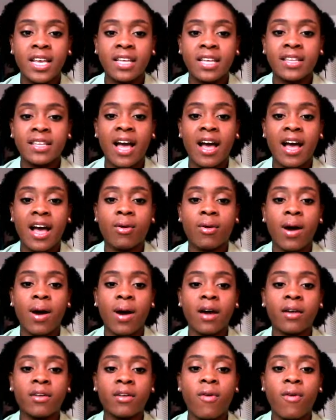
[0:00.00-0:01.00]
Now,
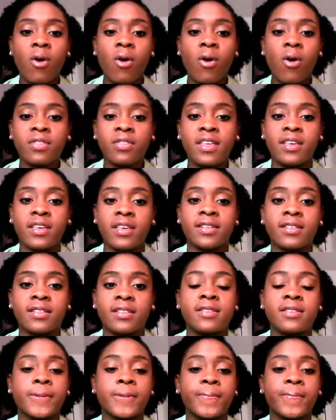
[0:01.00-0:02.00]
out of all these,
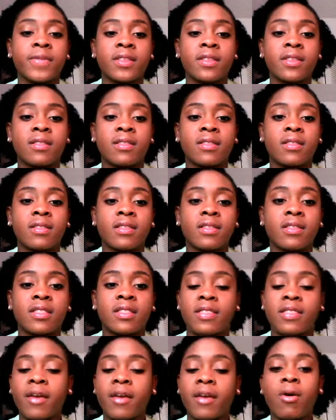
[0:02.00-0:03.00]

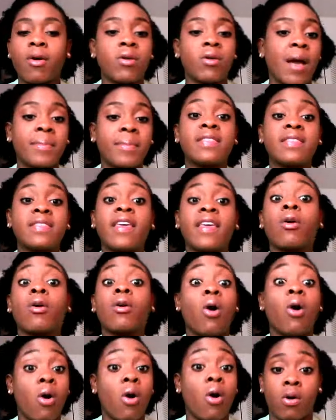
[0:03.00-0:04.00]
they are
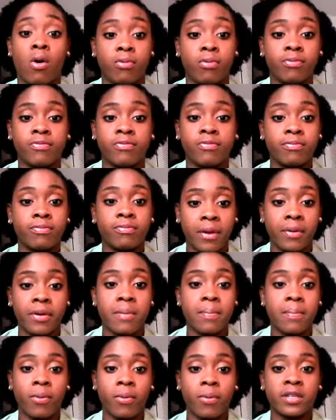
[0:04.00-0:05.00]
all very
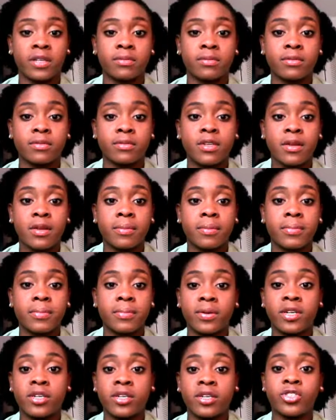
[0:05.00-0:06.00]
important
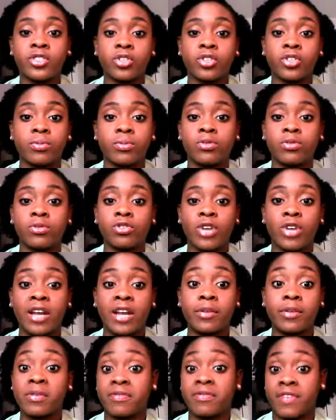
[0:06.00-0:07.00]
barriers to try
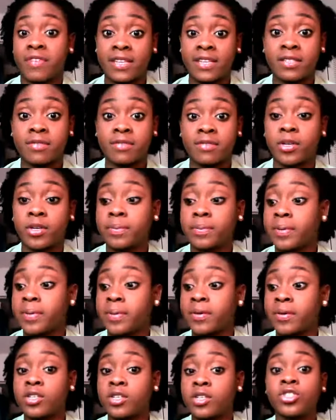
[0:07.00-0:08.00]
to prevent,
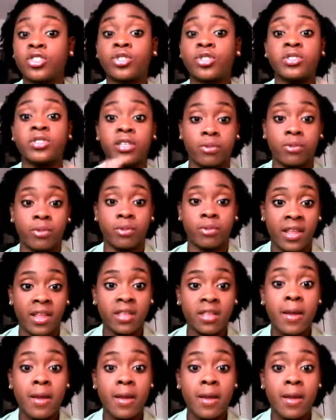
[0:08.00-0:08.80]
barriers to deal with.